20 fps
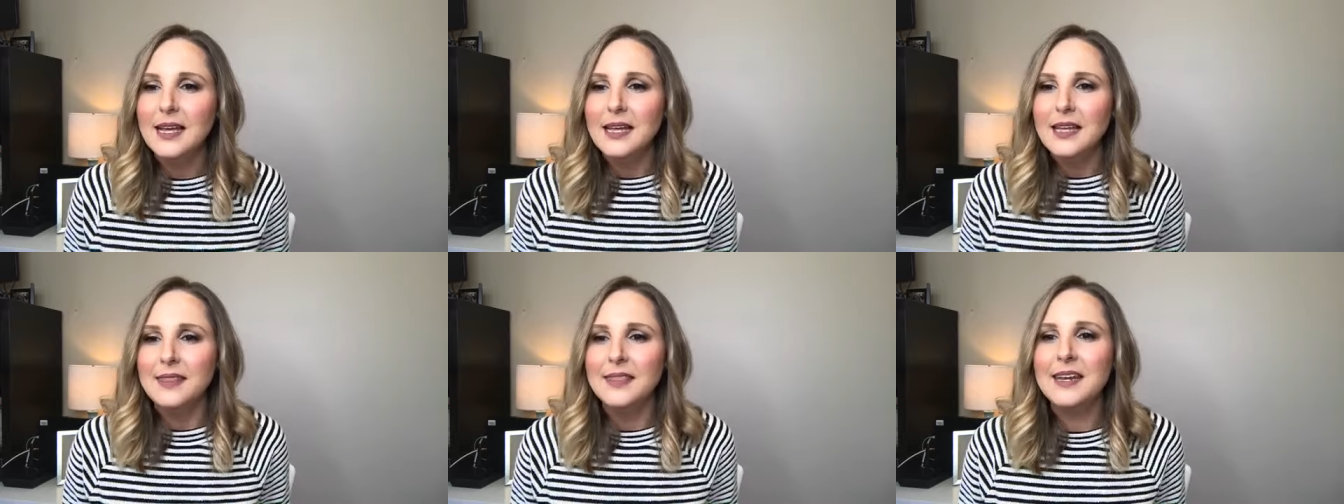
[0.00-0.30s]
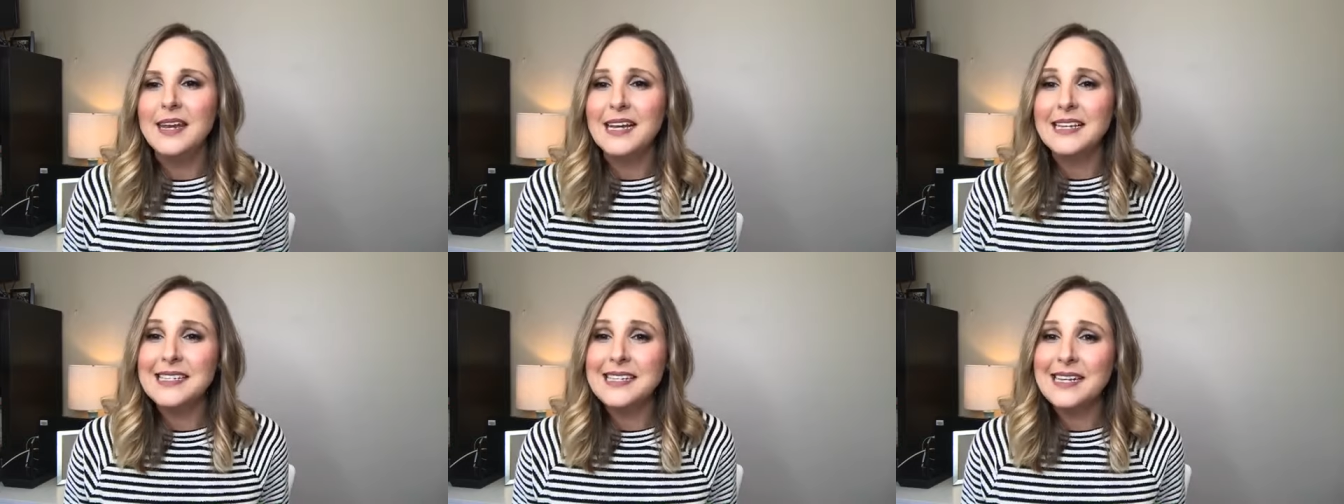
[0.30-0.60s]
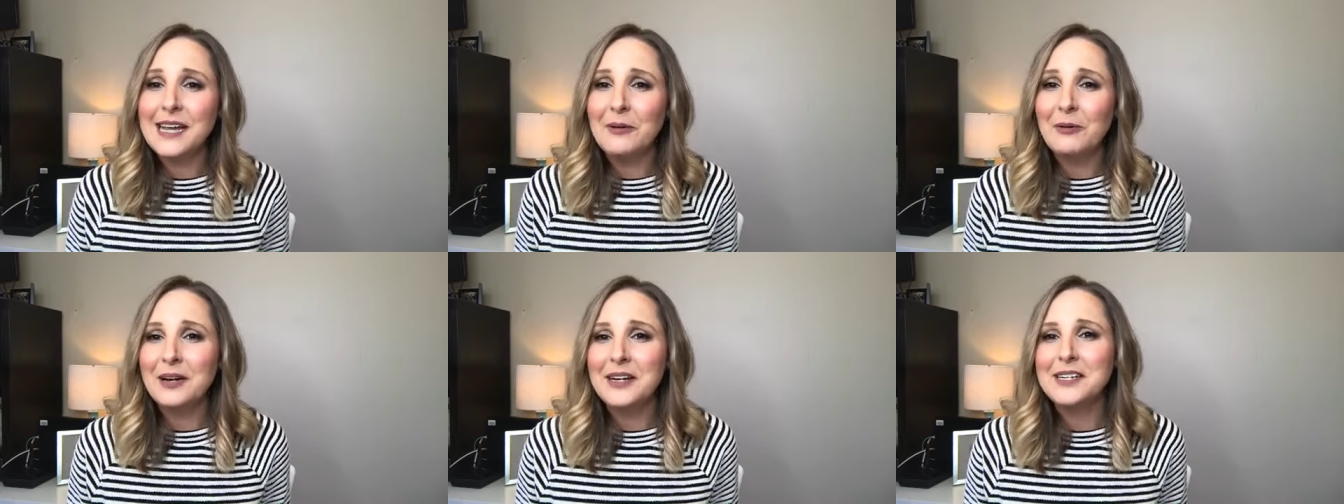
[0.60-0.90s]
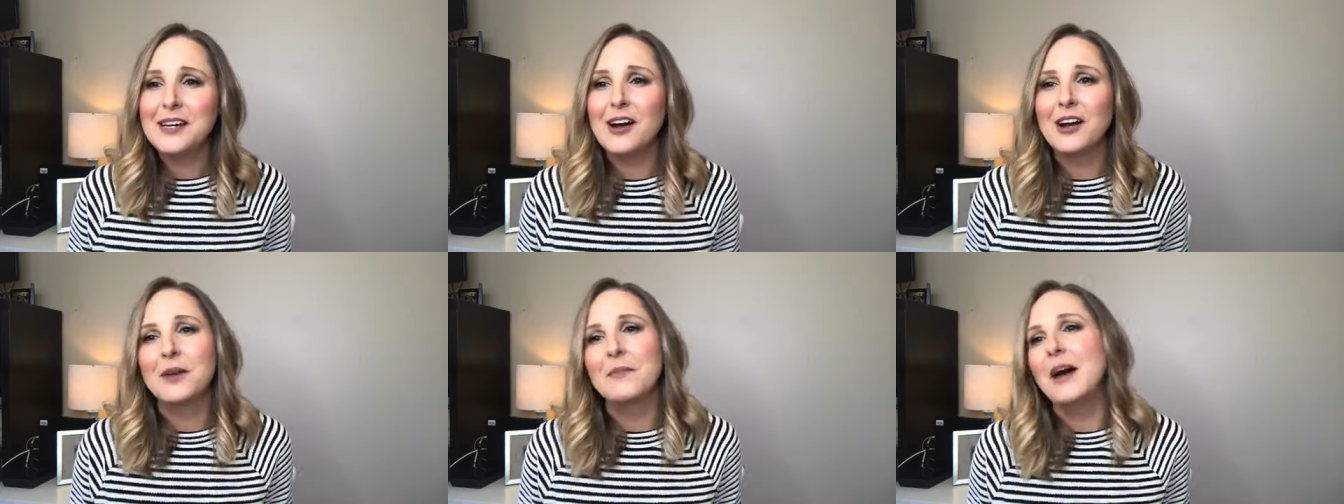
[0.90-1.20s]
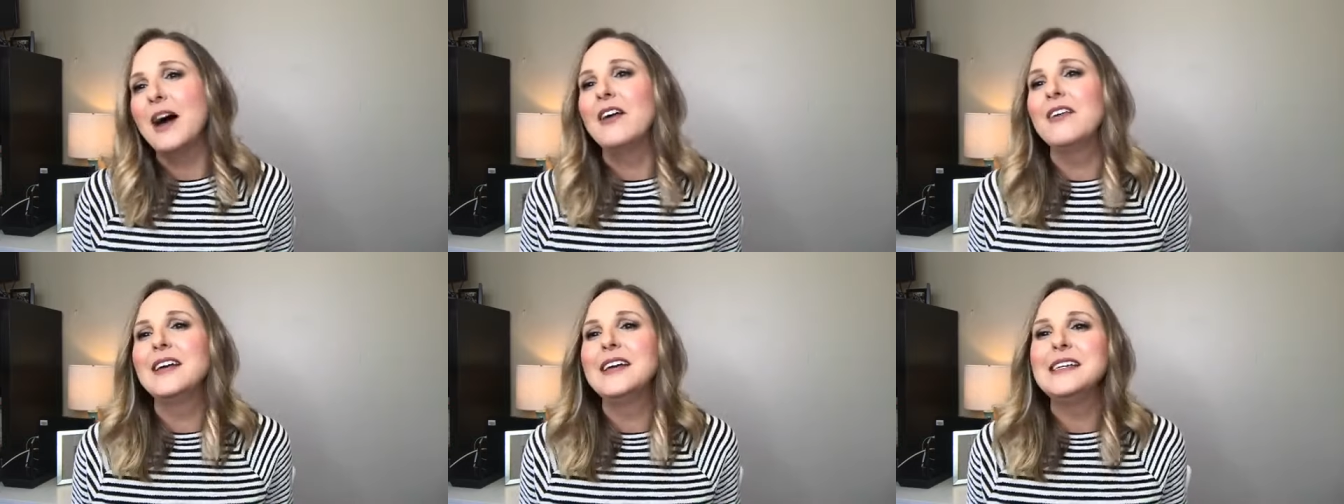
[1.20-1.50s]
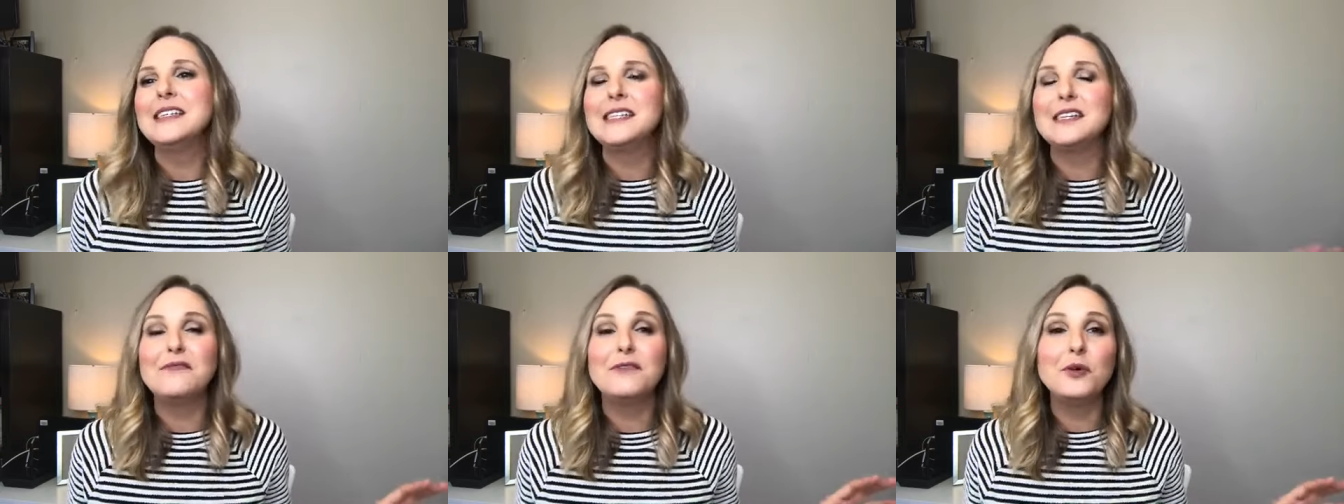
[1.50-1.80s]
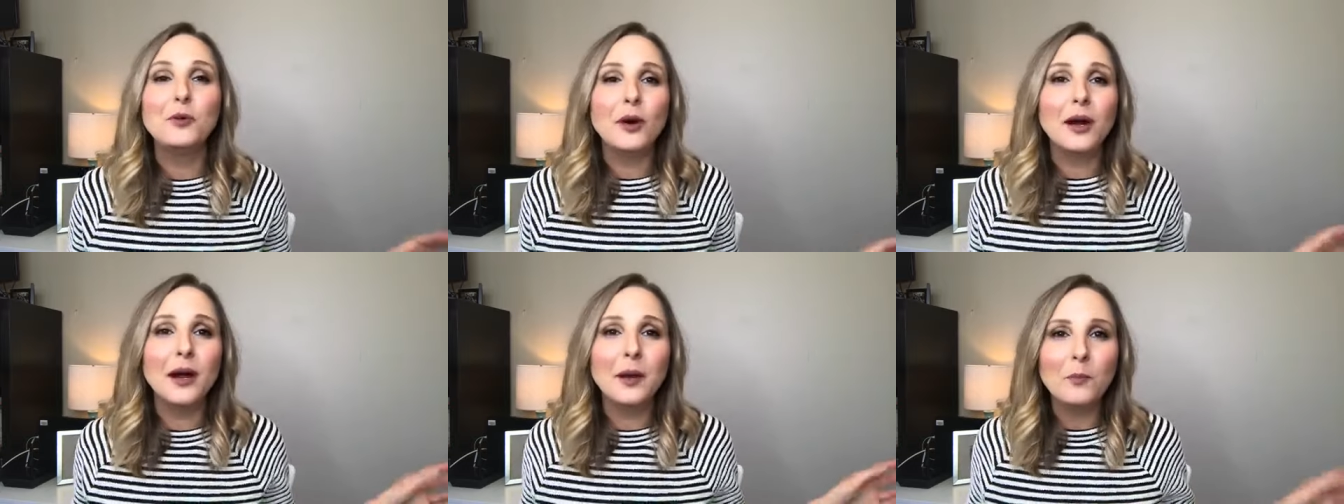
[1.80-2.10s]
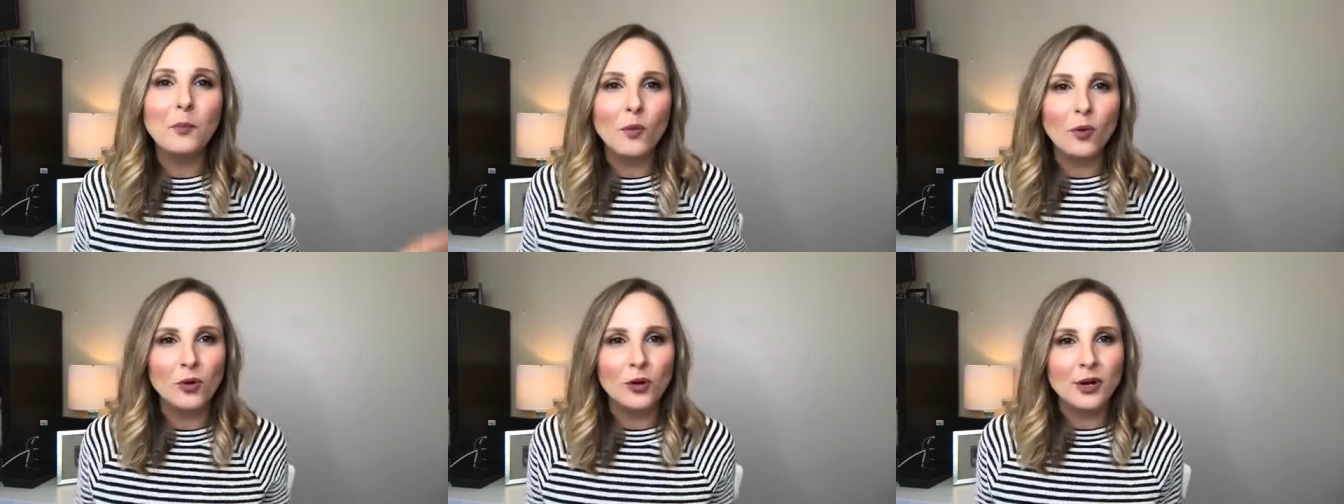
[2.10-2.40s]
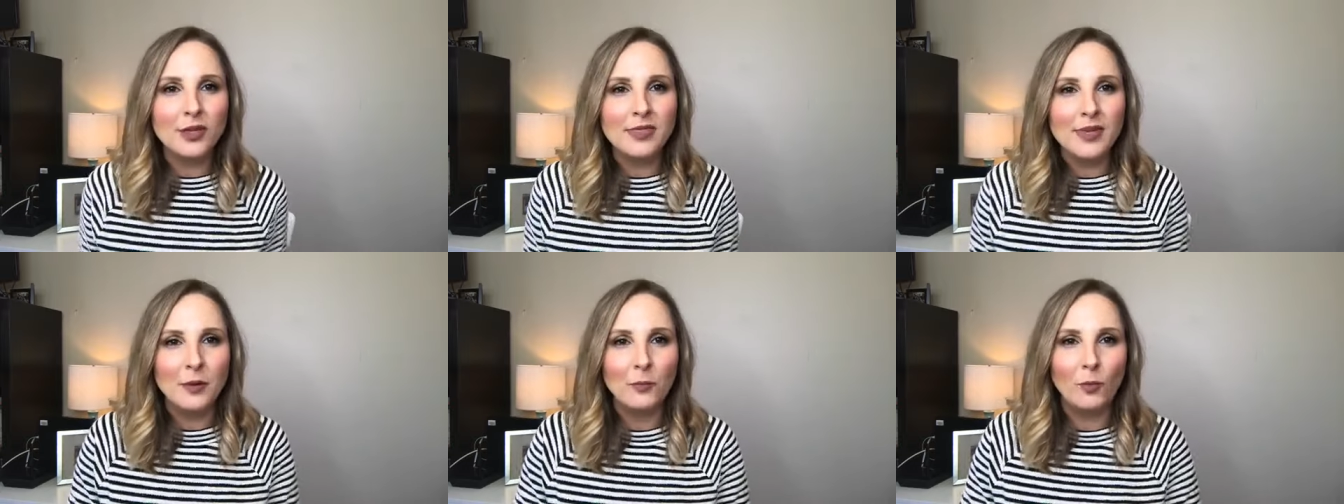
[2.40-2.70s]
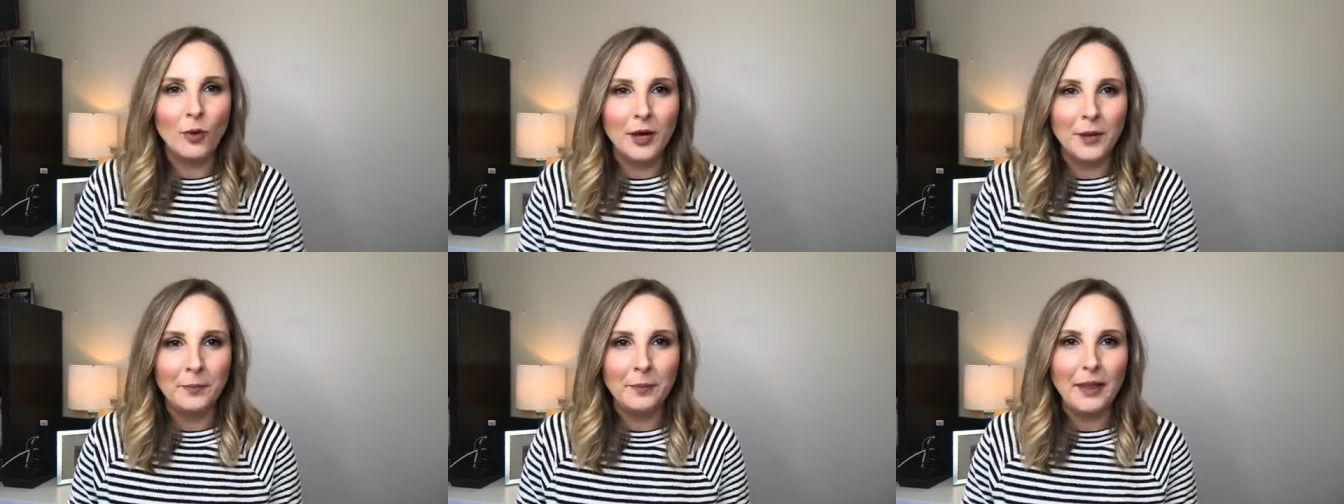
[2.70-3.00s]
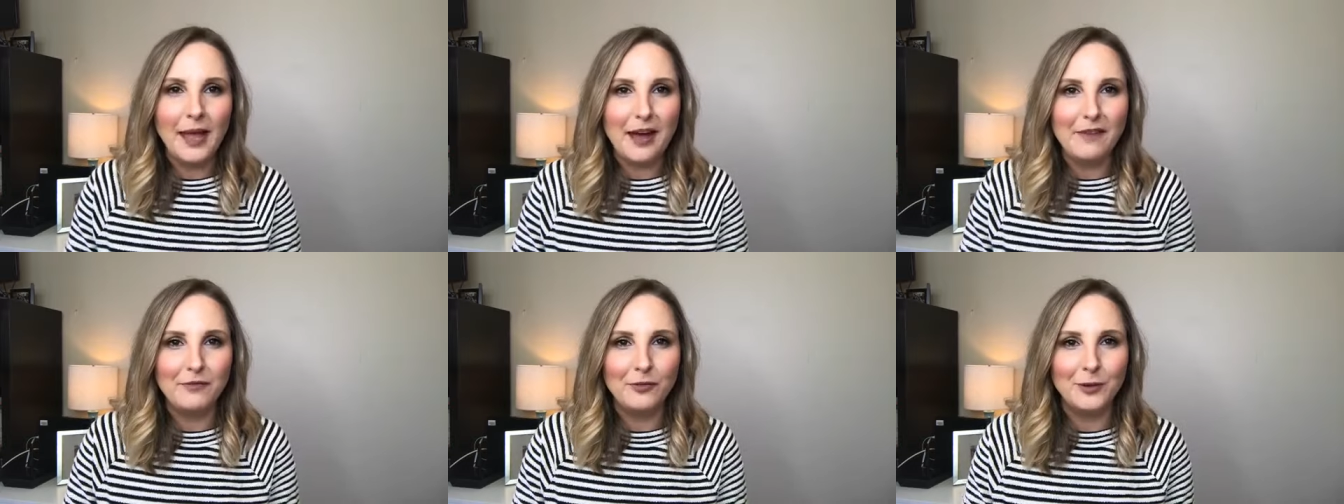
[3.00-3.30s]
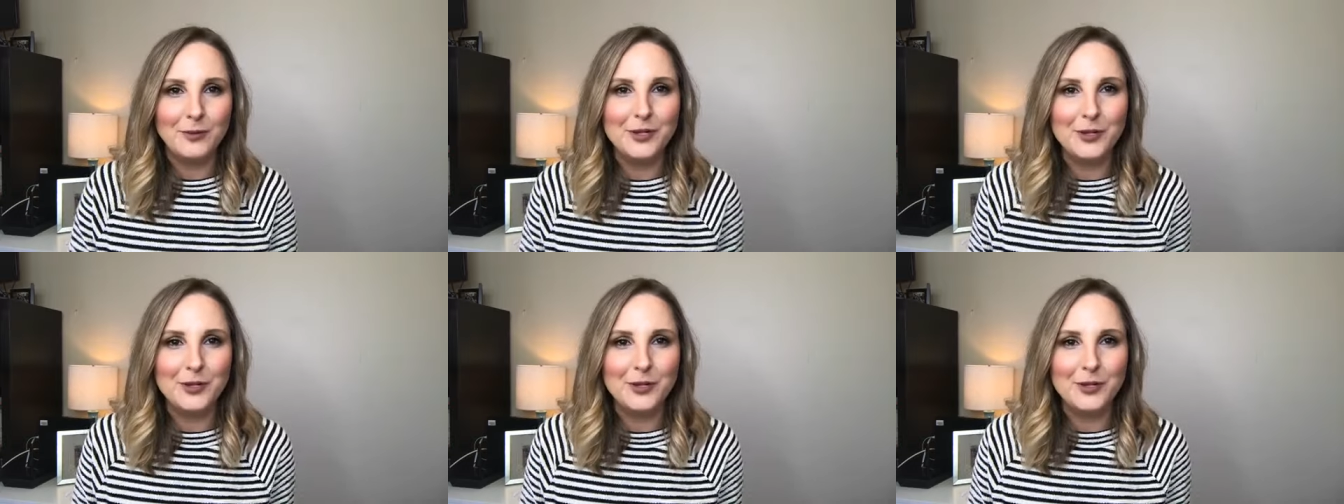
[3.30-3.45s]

The next thing I want to talk about is if you are on more than one platform.